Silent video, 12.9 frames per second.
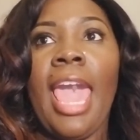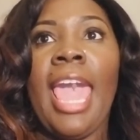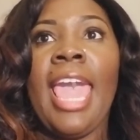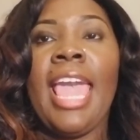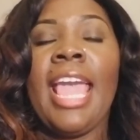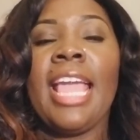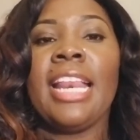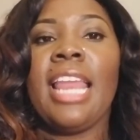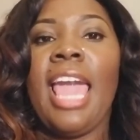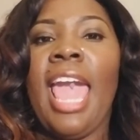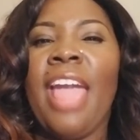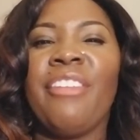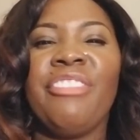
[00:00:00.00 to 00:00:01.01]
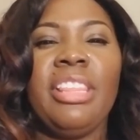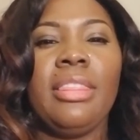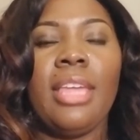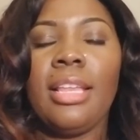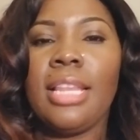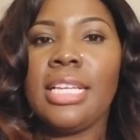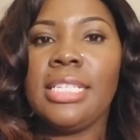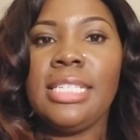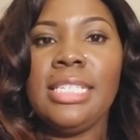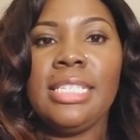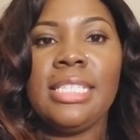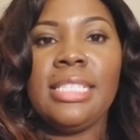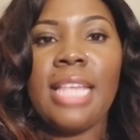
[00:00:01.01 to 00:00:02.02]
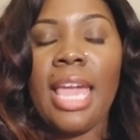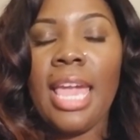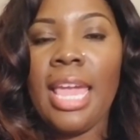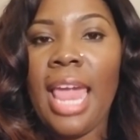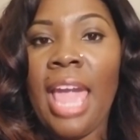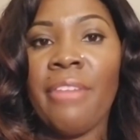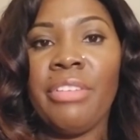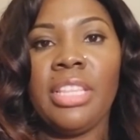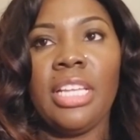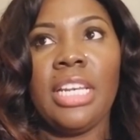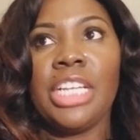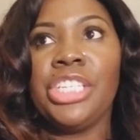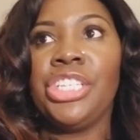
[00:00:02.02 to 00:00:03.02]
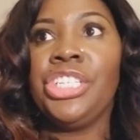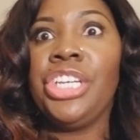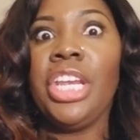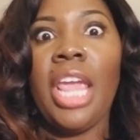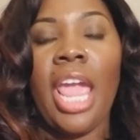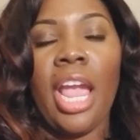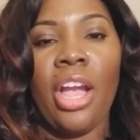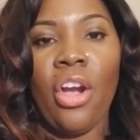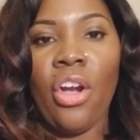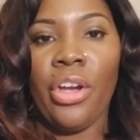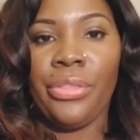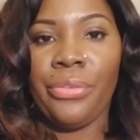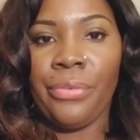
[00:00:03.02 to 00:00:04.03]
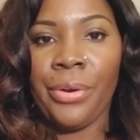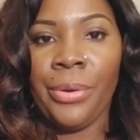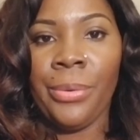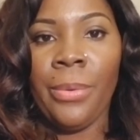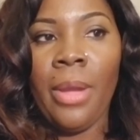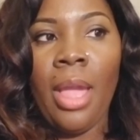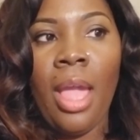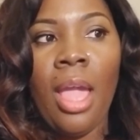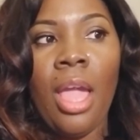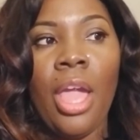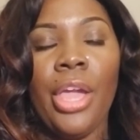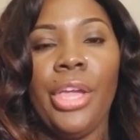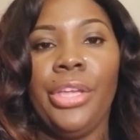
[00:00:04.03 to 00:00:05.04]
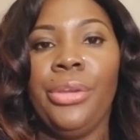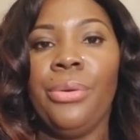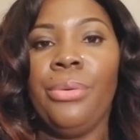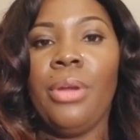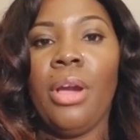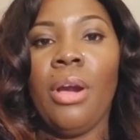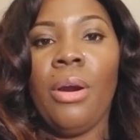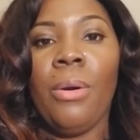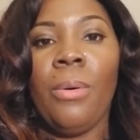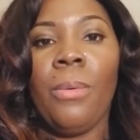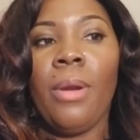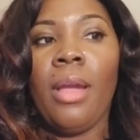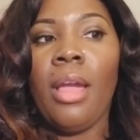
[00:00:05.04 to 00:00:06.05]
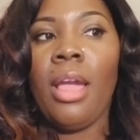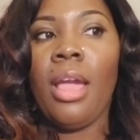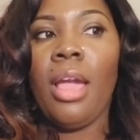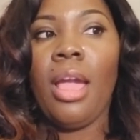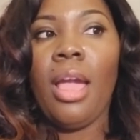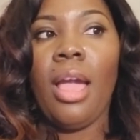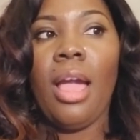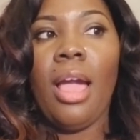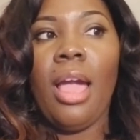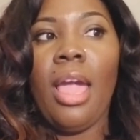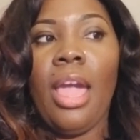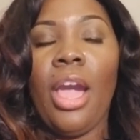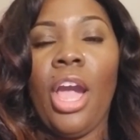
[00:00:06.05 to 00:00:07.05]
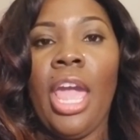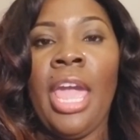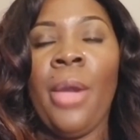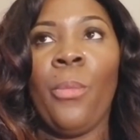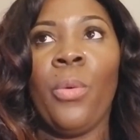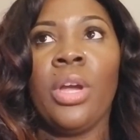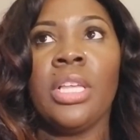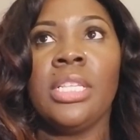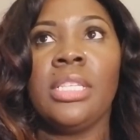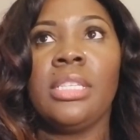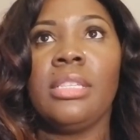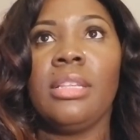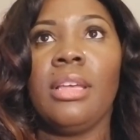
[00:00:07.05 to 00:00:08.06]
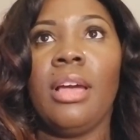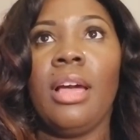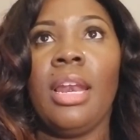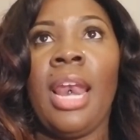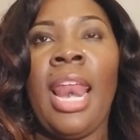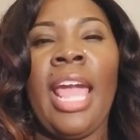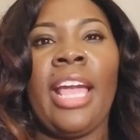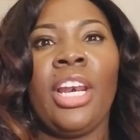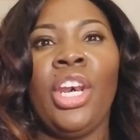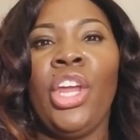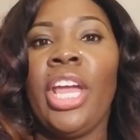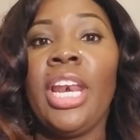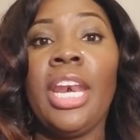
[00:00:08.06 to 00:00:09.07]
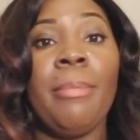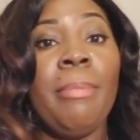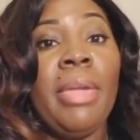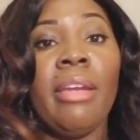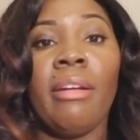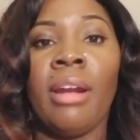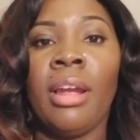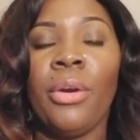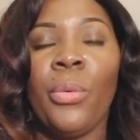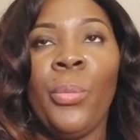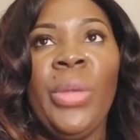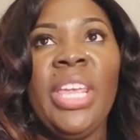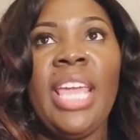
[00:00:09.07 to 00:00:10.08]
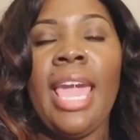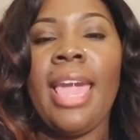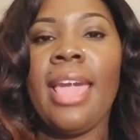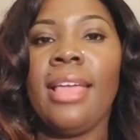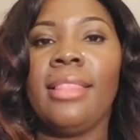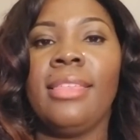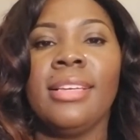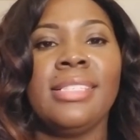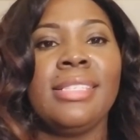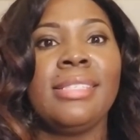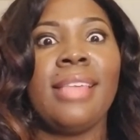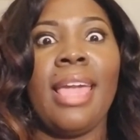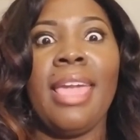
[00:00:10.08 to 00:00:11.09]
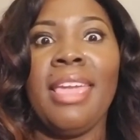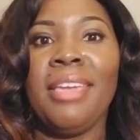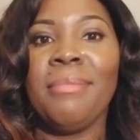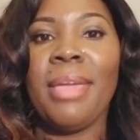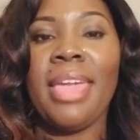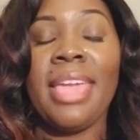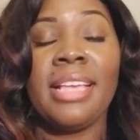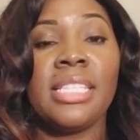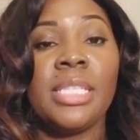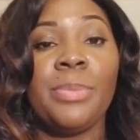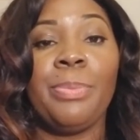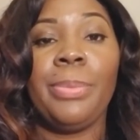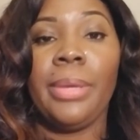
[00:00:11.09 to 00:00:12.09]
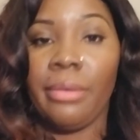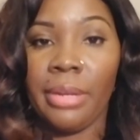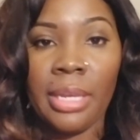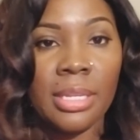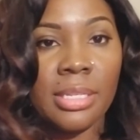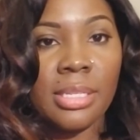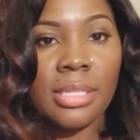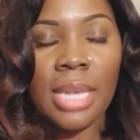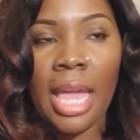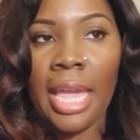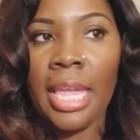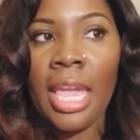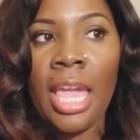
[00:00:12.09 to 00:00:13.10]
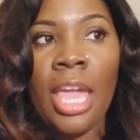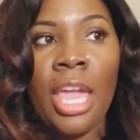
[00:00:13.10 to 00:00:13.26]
and everything that she said, everything that she had gone through, you know, it was like looking in a mirror. We had the same experience, like